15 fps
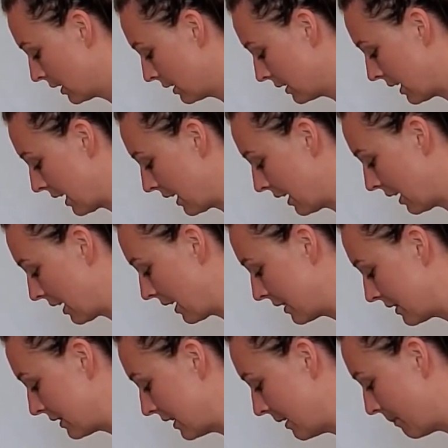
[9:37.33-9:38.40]
taking nice
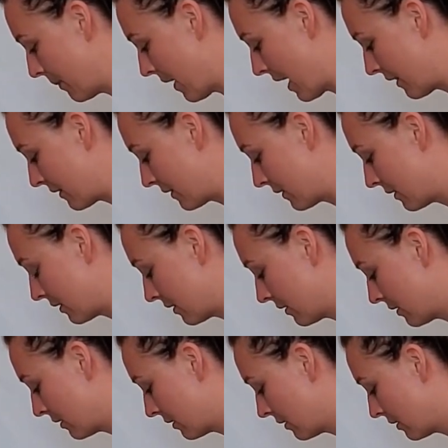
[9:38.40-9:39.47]
deep breaths.
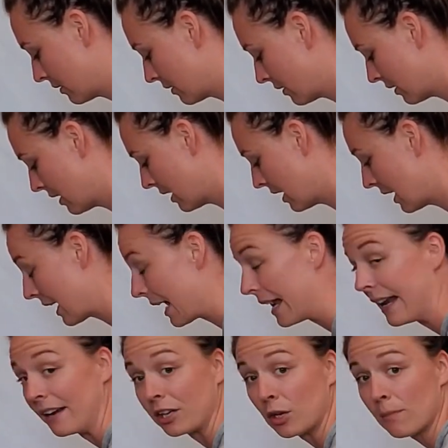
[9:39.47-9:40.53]
And
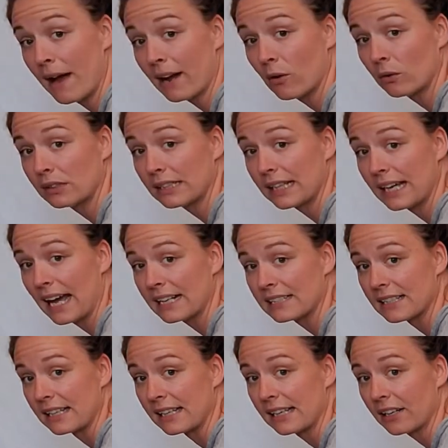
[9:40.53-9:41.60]
then you might only get to
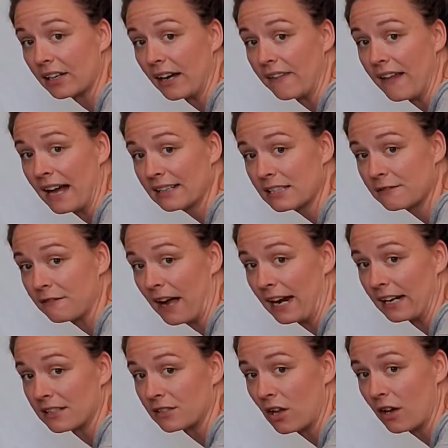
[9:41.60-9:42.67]
here, and that's fine
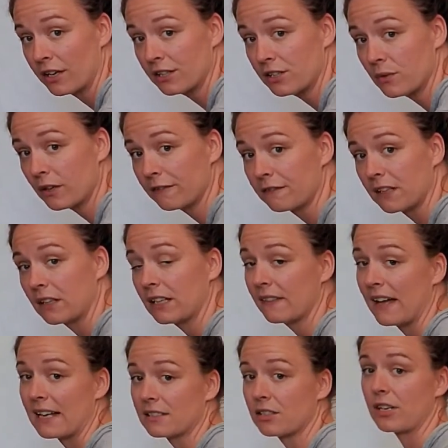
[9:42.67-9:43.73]
as long as you are feeling
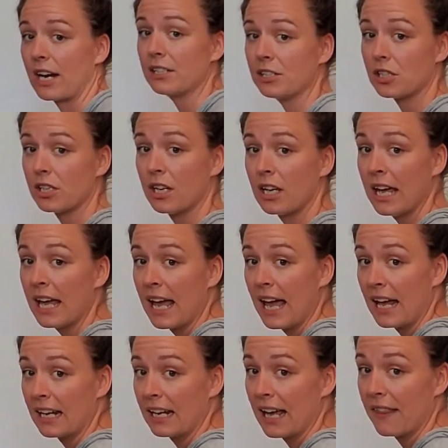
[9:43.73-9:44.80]
that stretch.
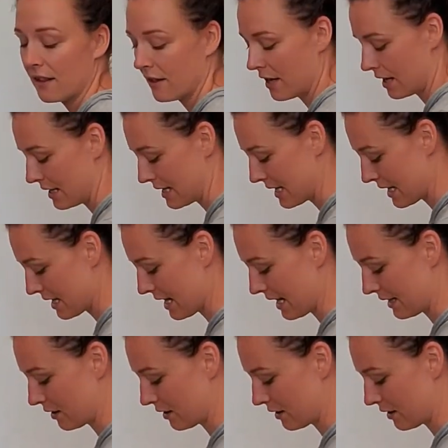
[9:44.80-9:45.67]
And again, the knee that is